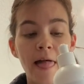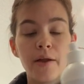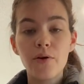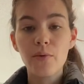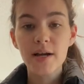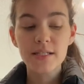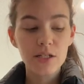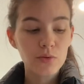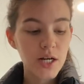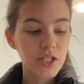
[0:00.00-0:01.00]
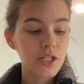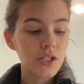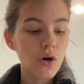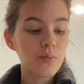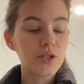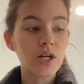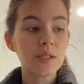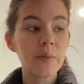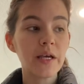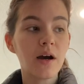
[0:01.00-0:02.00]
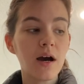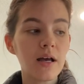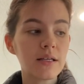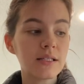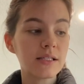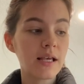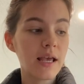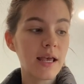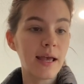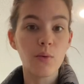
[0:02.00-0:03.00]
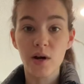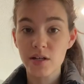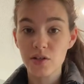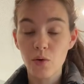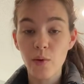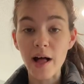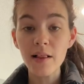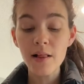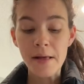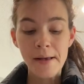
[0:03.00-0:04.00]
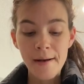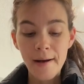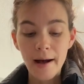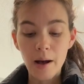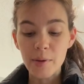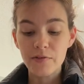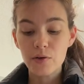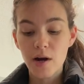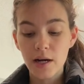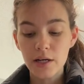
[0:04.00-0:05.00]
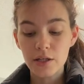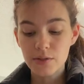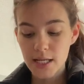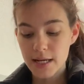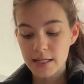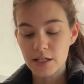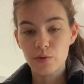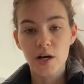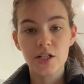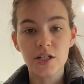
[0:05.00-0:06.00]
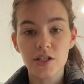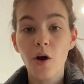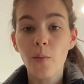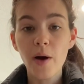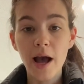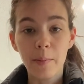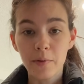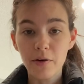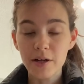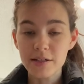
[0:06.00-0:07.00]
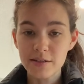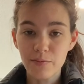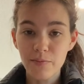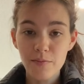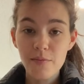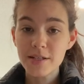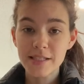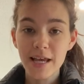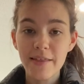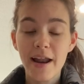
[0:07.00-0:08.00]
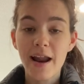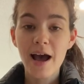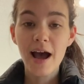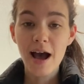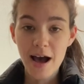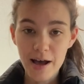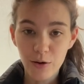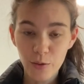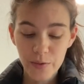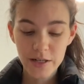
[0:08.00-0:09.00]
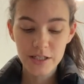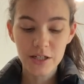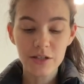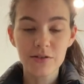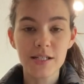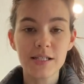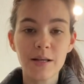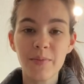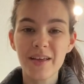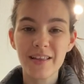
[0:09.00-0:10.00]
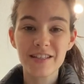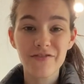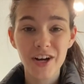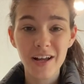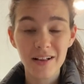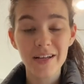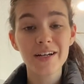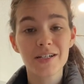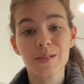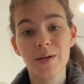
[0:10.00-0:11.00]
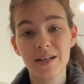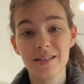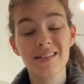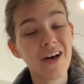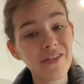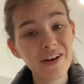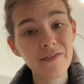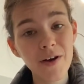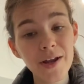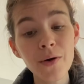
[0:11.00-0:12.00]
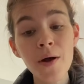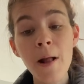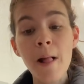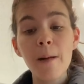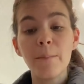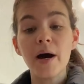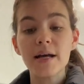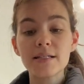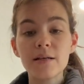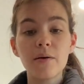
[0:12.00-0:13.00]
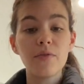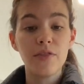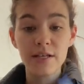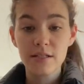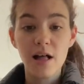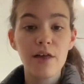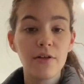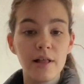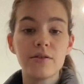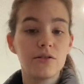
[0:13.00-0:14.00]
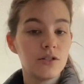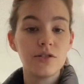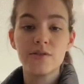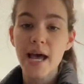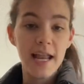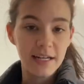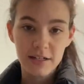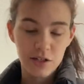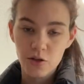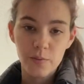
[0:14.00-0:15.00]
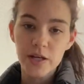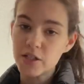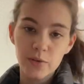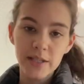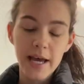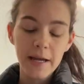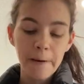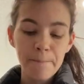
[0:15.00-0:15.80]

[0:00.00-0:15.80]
Norwex dishwashing soap just because it works so well. If you are going to use any dishwashing soap, I'm going to say that I hope that you're using something that's free and clear just because it's healthier for you, but this cloth allows you to use any dish soap that you would like.